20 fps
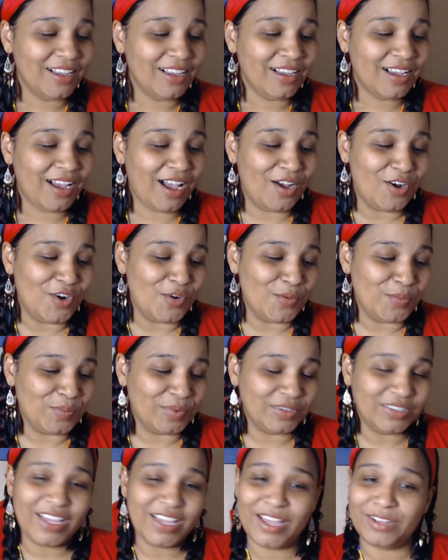I hope
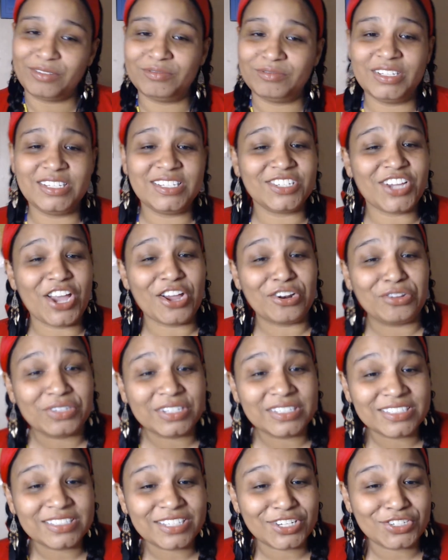that this channel
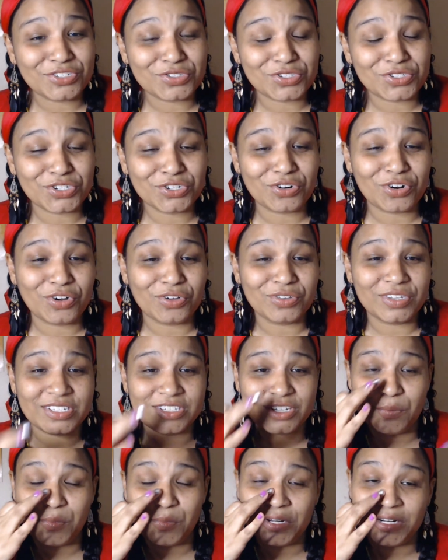continues to grow, this
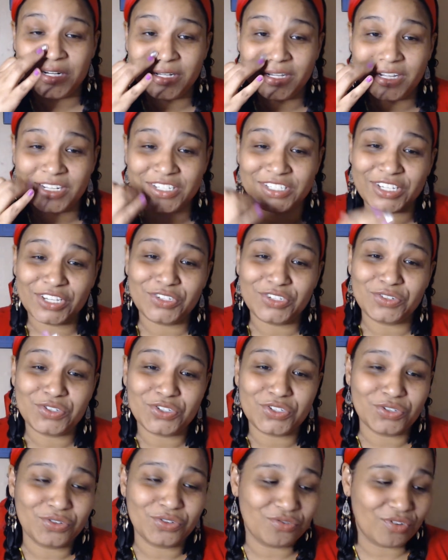community continues
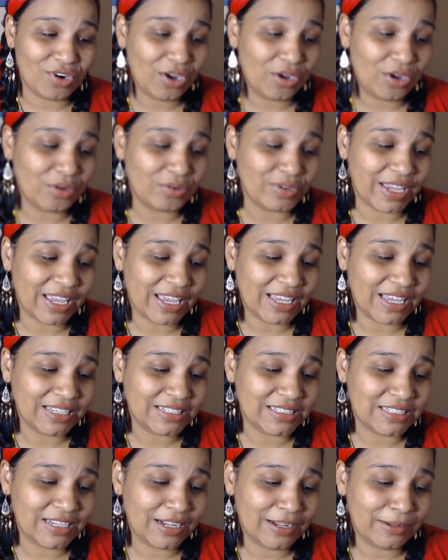to grow.
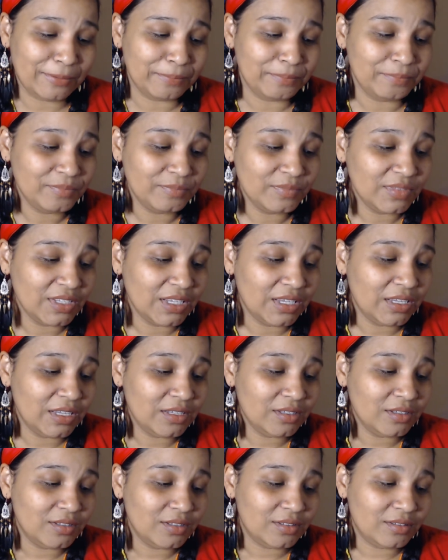And um,
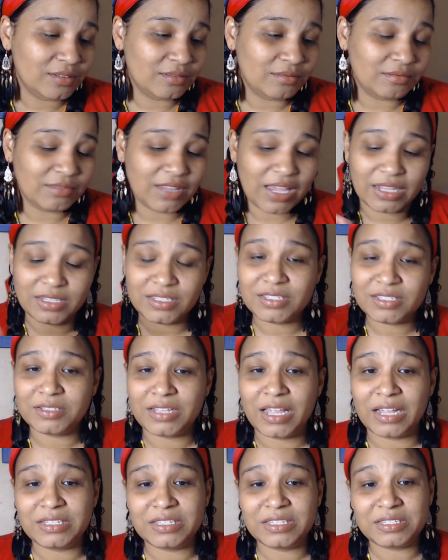that's,
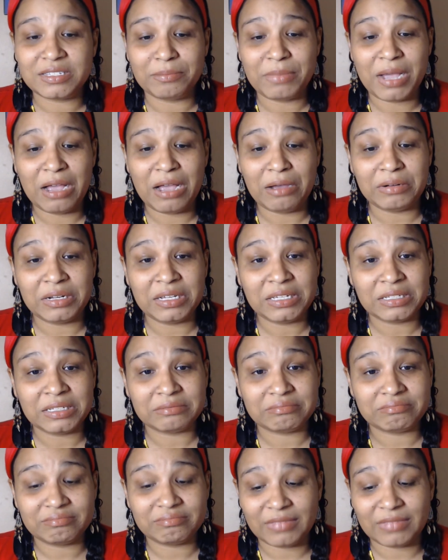that's about it.